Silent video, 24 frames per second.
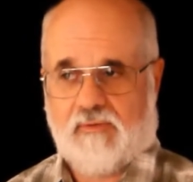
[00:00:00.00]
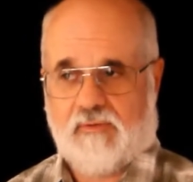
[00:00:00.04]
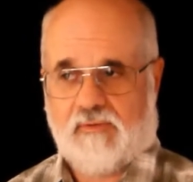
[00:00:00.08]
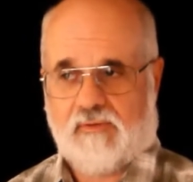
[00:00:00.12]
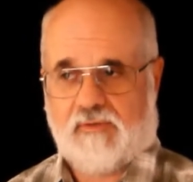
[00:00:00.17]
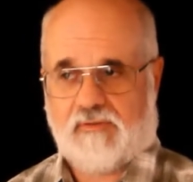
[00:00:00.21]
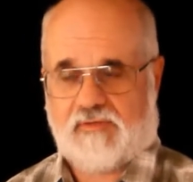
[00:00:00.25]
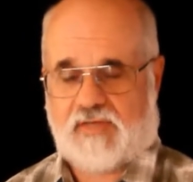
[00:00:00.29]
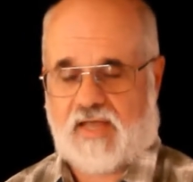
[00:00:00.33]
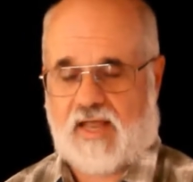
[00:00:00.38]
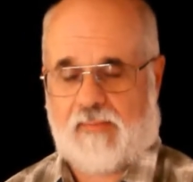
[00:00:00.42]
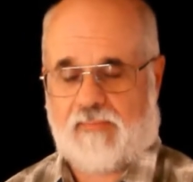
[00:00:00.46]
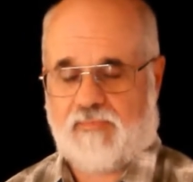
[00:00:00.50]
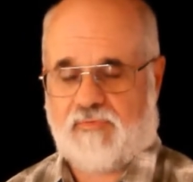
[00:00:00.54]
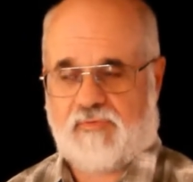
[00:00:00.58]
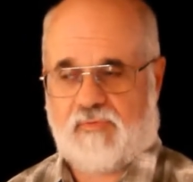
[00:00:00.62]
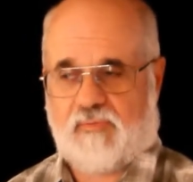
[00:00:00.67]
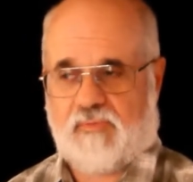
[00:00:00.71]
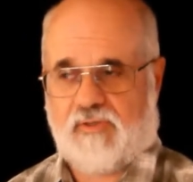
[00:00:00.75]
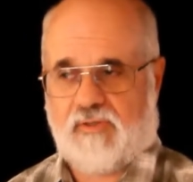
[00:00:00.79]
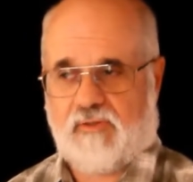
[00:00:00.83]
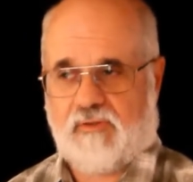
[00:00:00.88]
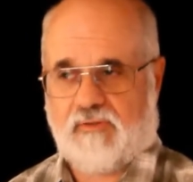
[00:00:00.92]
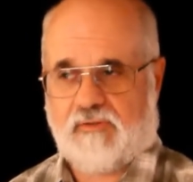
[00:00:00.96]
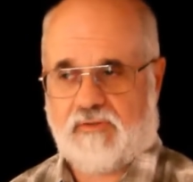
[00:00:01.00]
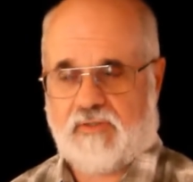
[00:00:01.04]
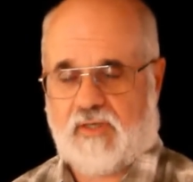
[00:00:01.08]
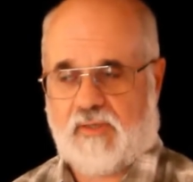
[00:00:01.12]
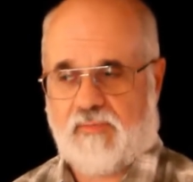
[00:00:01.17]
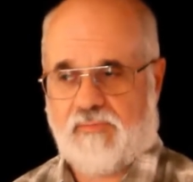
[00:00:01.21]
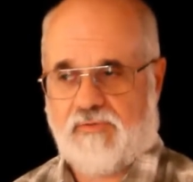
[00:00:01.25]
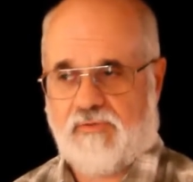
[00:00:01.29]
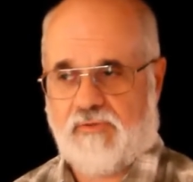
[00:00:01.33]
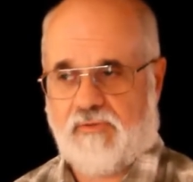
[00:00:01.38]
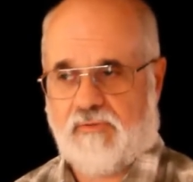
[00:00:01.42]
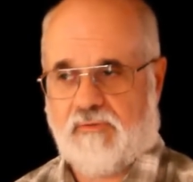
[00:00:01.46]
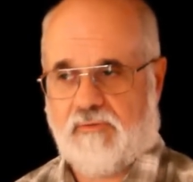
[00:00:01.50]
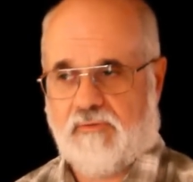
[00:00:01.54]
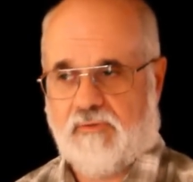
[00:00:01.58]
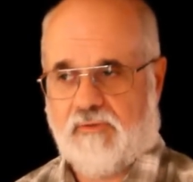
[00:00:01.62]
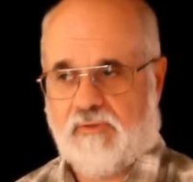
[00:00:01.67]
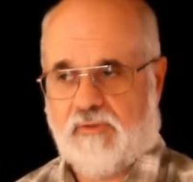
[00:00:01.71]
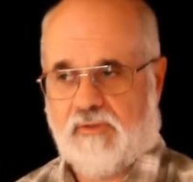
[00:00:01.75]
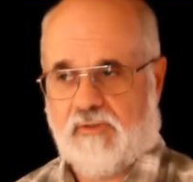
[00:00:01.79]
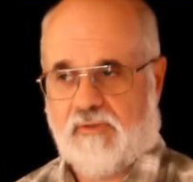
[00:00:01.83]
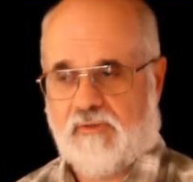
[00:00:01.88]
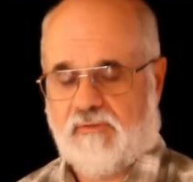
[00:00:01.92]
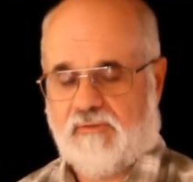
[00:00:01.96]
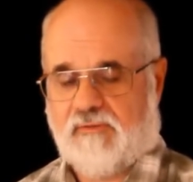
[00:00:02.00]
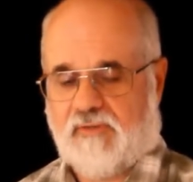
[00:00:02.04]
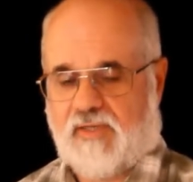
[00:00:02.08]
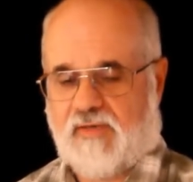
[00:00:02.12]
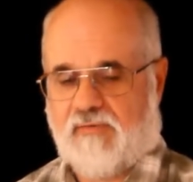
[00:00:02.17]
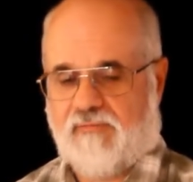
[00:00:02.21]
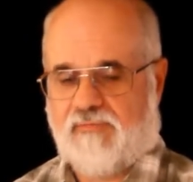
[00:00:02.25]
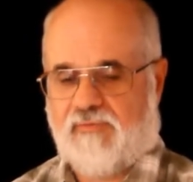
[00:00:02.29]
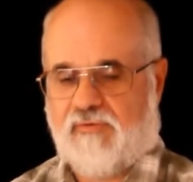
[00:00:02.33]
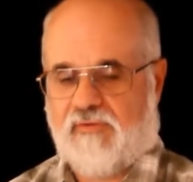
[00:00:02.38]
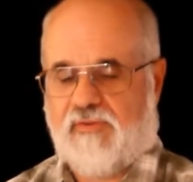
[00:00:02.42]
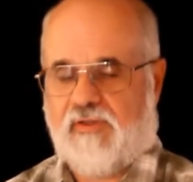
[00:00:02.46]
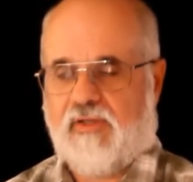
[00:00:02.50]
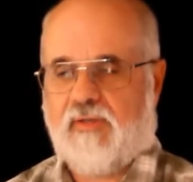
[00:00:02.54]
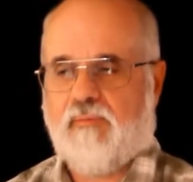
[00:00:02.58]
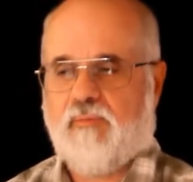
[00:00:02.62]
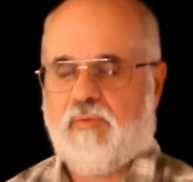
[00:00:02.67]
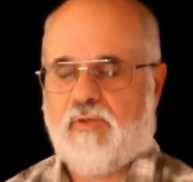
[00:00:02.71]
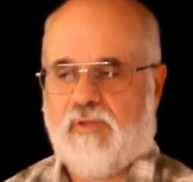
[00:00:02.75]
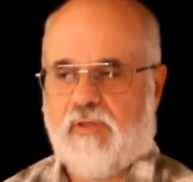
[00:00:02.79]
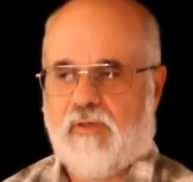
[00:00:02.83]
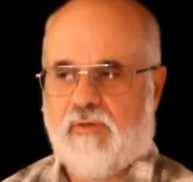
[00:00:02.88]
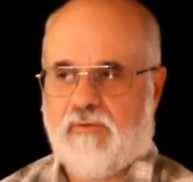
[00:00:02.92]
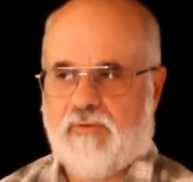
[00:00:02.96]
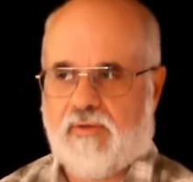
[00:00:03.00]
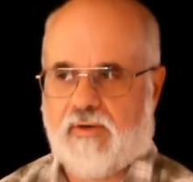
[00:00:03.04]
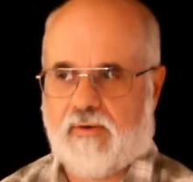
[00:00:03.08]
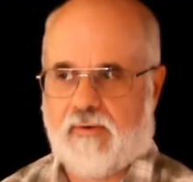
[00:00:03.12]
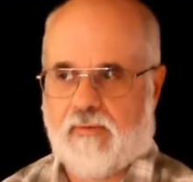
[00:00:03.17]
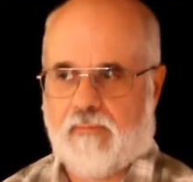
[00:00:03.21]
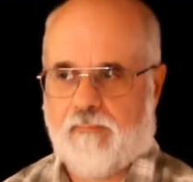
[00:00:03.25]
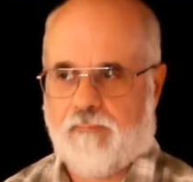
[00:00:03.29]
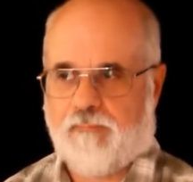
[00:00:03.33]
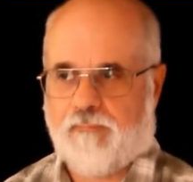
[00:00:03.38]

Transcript: because it happens for me all the time too, and for them when they're there.